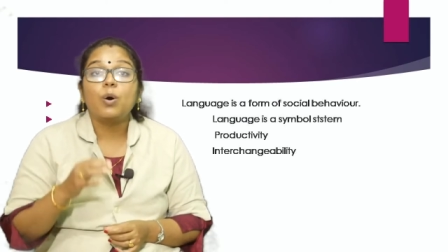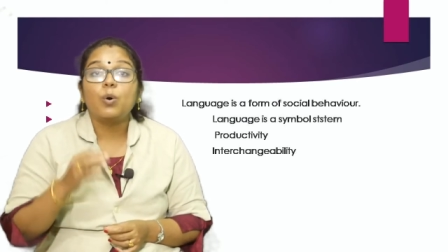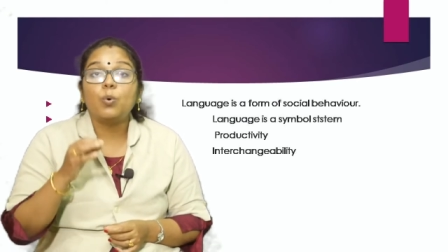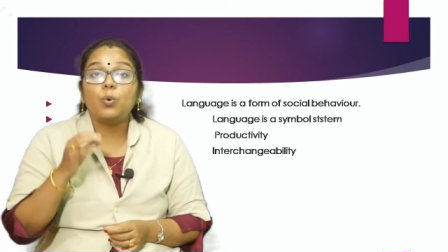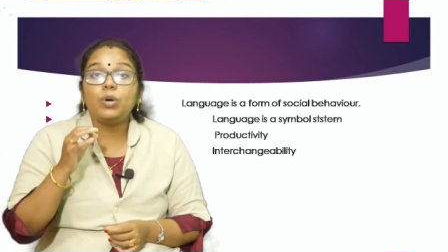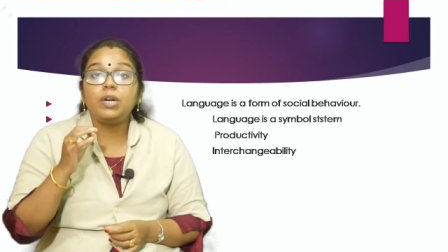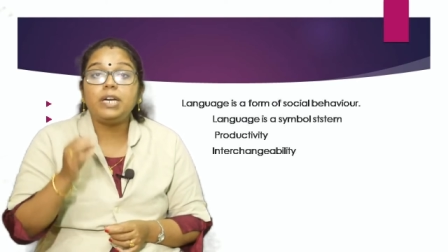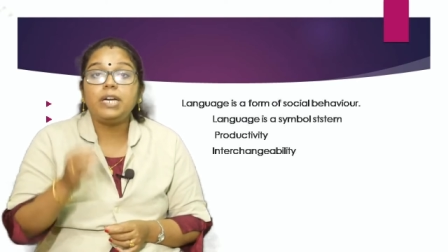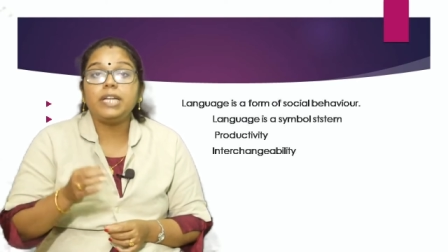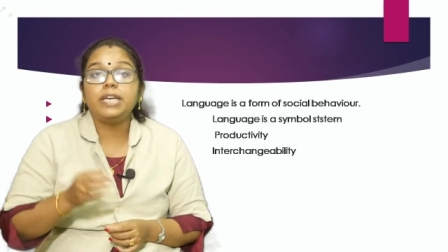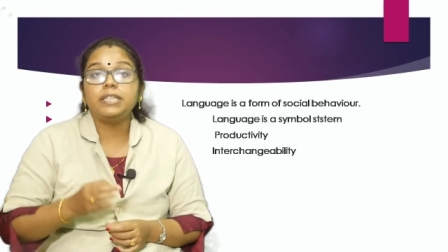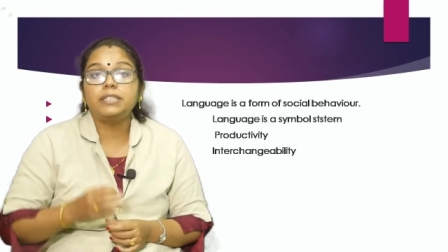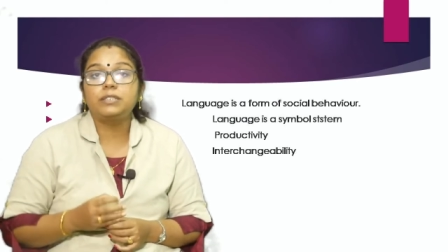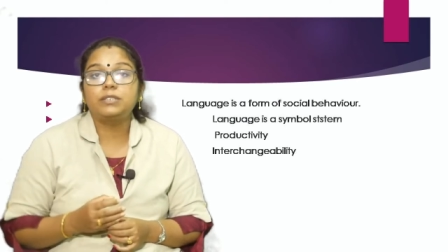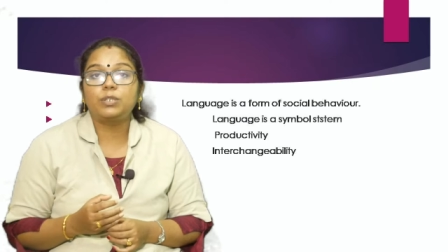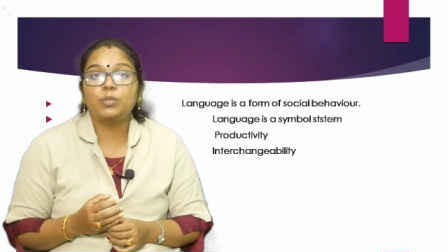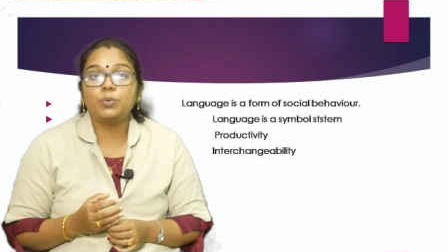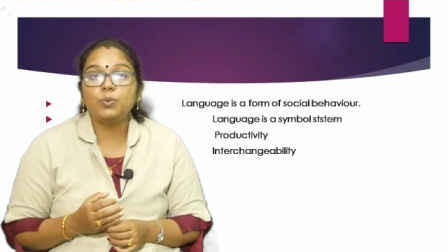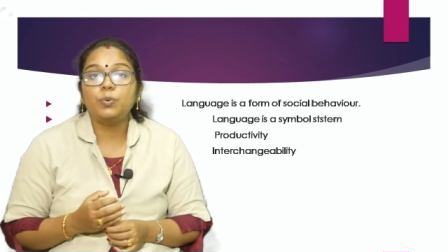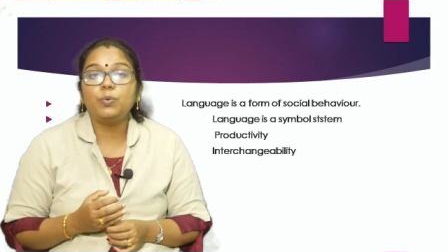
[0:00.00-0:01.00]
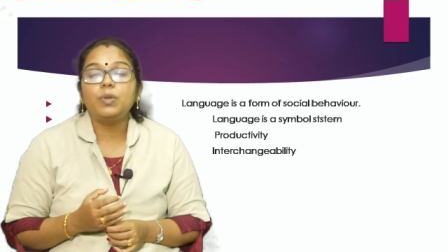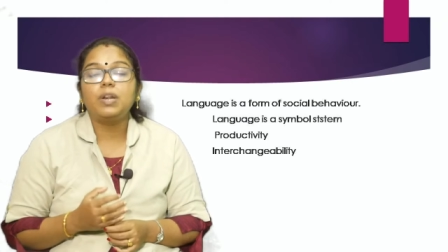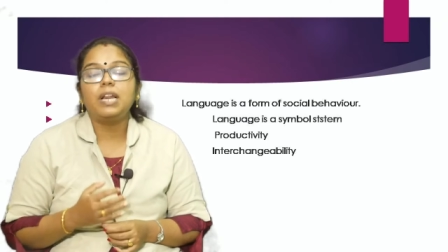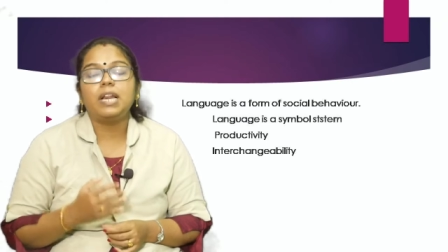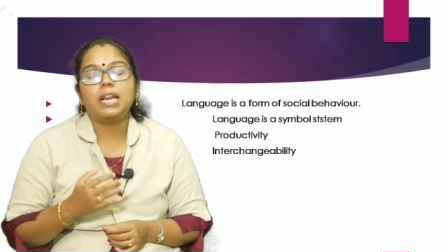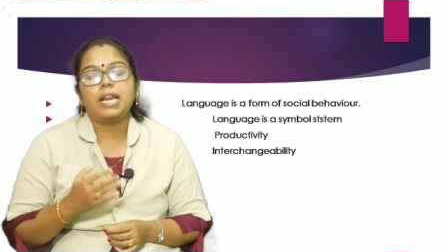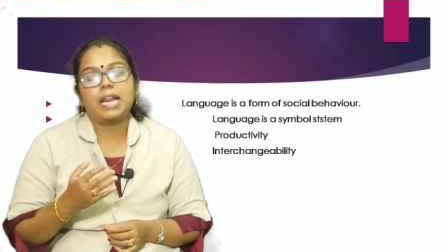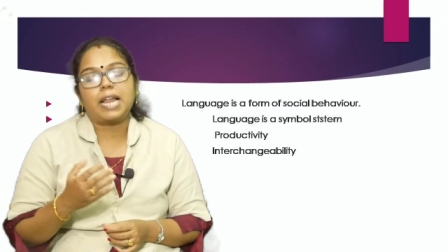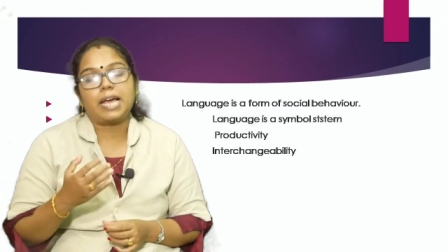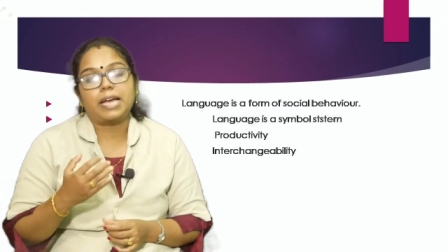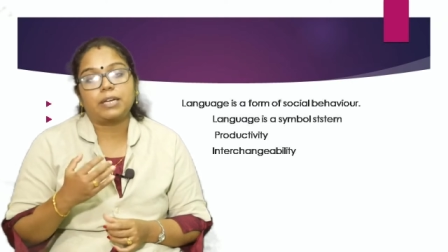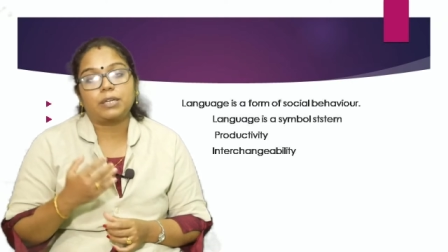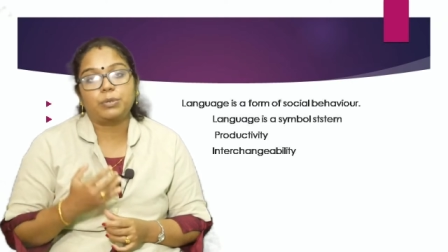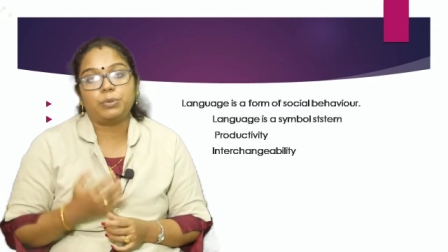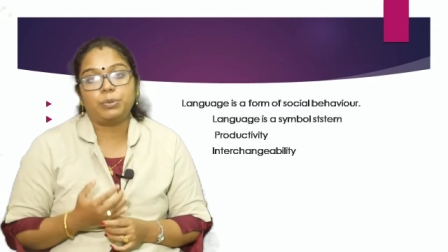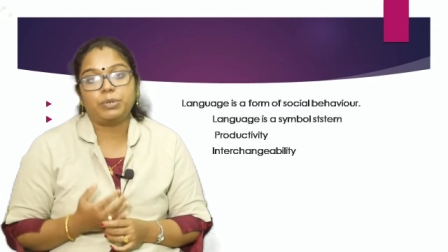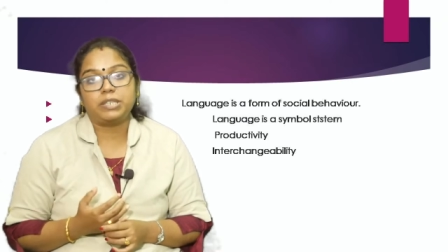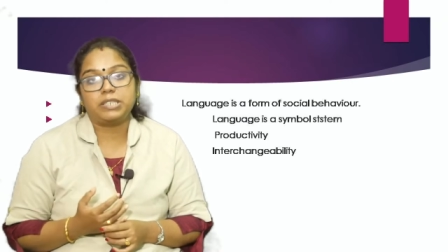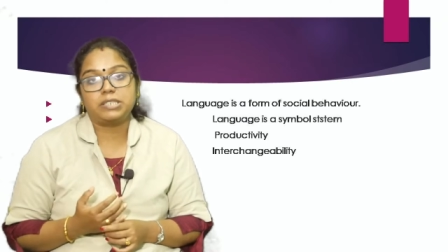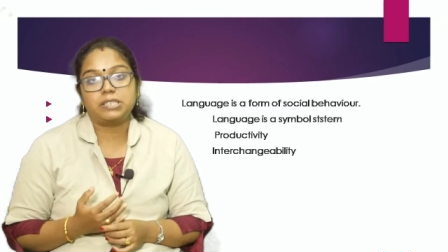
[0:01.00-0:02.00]
only through
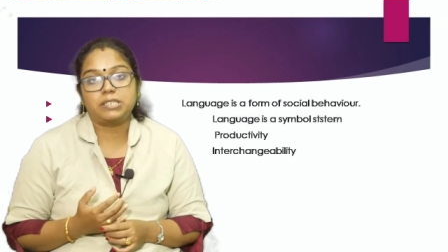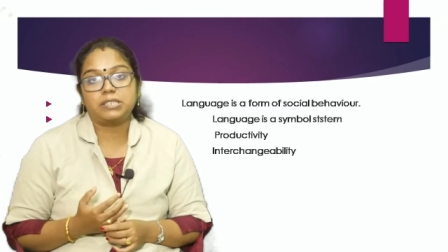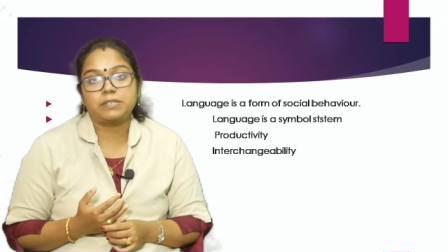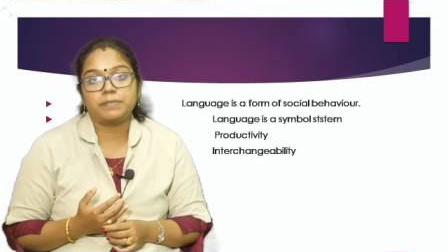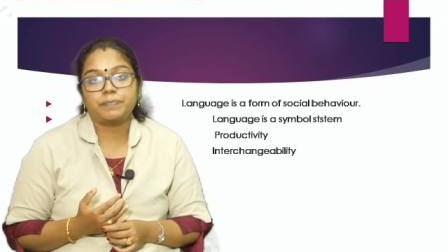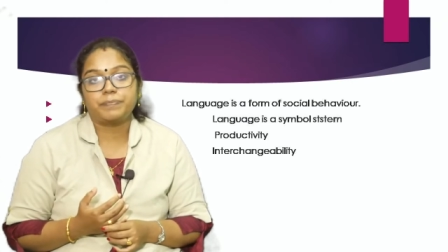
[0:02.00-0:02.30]
language.